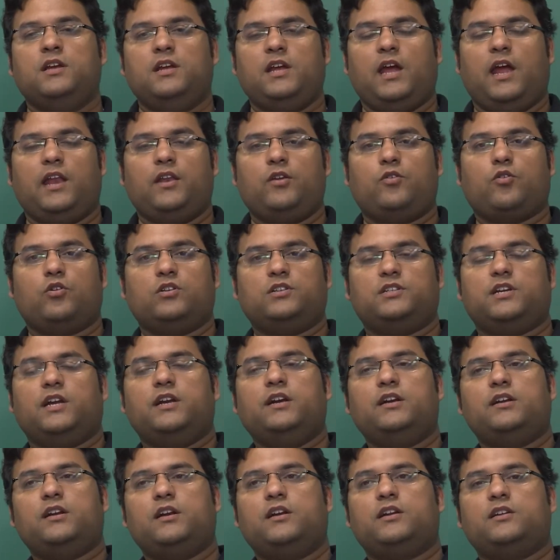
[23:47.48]
and
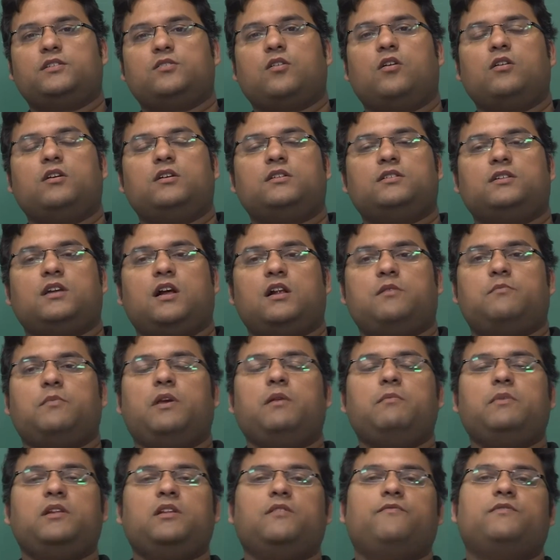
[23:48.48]
congenital disorders are
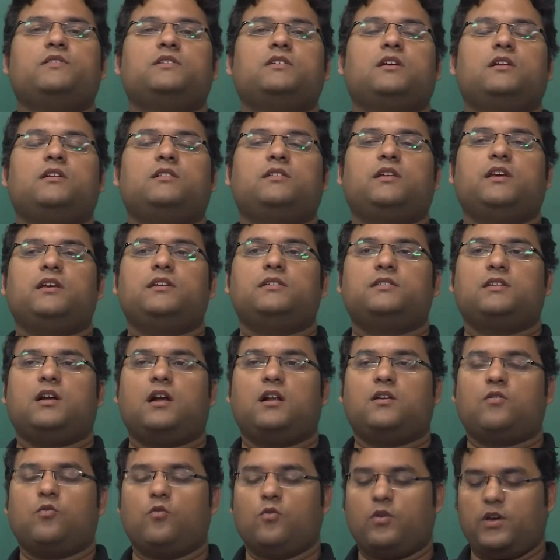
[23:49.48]
maybe the physical things
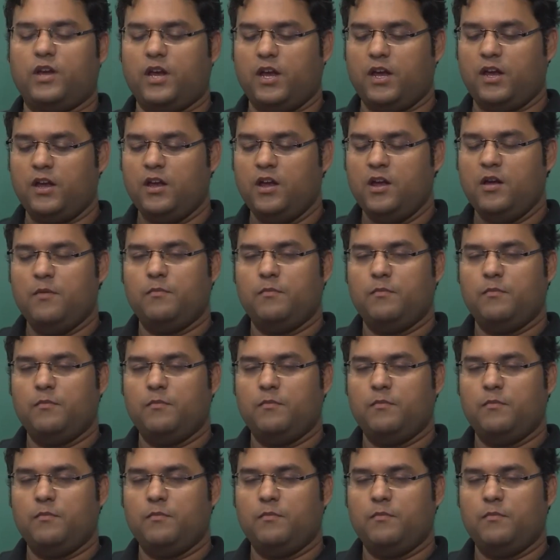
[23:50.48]
are okay,